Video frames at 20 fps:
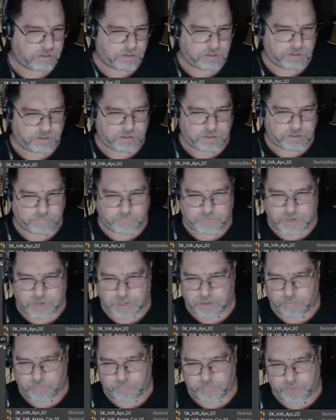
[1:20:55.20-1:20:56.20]
you've
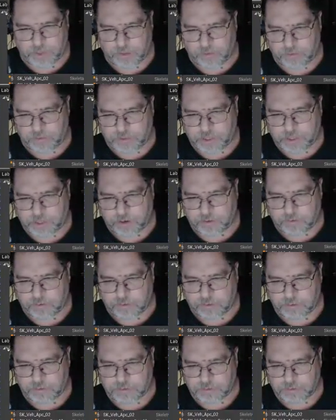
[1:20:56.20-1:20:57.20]
got a buttload of
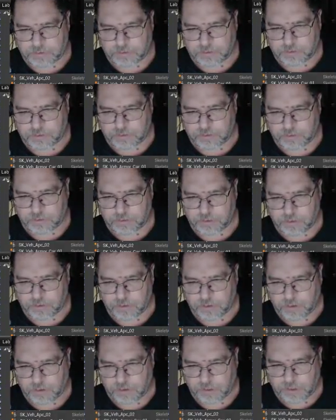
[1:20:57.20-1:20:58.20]
characters.
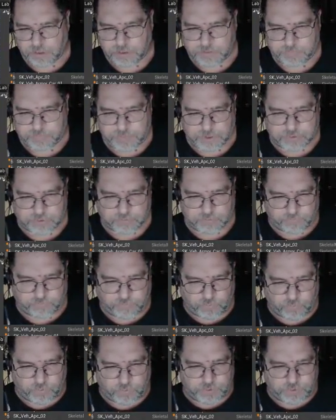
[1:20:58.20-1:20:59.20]
Special
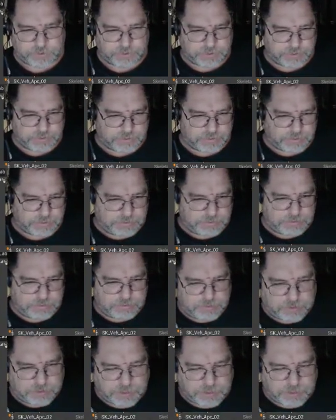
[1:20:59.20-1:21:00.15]
forces, you